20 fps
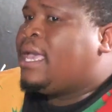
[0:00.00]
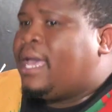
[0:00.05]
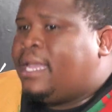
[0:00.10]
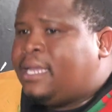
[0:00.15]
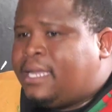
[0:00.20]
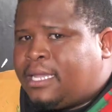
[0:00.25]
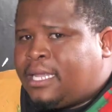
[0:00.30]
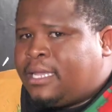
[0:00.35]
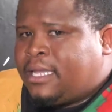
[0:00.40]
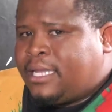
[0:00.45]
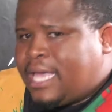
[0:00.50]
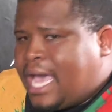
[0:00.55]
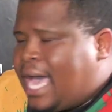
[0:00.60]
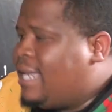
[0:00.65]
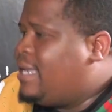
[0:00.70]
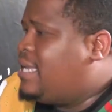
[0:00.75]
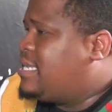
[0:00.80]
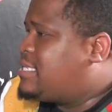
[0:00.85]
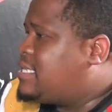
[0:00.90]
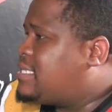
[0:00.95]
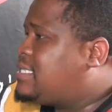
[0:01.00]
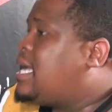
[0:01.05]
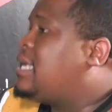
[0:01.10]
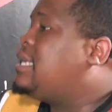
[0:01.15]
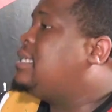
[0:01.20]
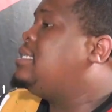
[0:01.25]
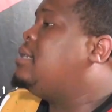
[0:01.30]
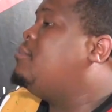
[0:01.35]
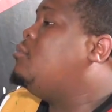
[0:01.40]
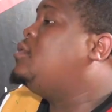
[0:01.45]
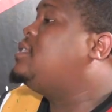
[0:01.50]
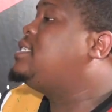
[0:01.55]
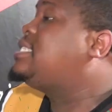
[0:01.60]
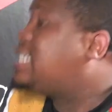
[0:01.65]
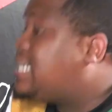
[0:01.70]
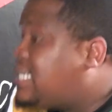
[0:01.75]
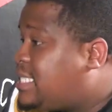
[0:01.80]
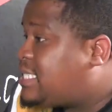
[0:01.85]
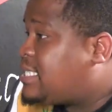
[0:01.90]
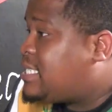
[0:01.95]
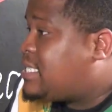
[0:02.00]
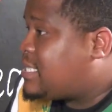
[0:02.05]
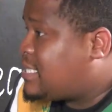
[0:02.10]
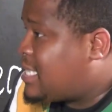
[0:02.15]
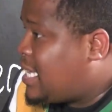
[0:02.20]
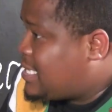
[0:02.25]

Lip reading: and the unnecessary demonstrations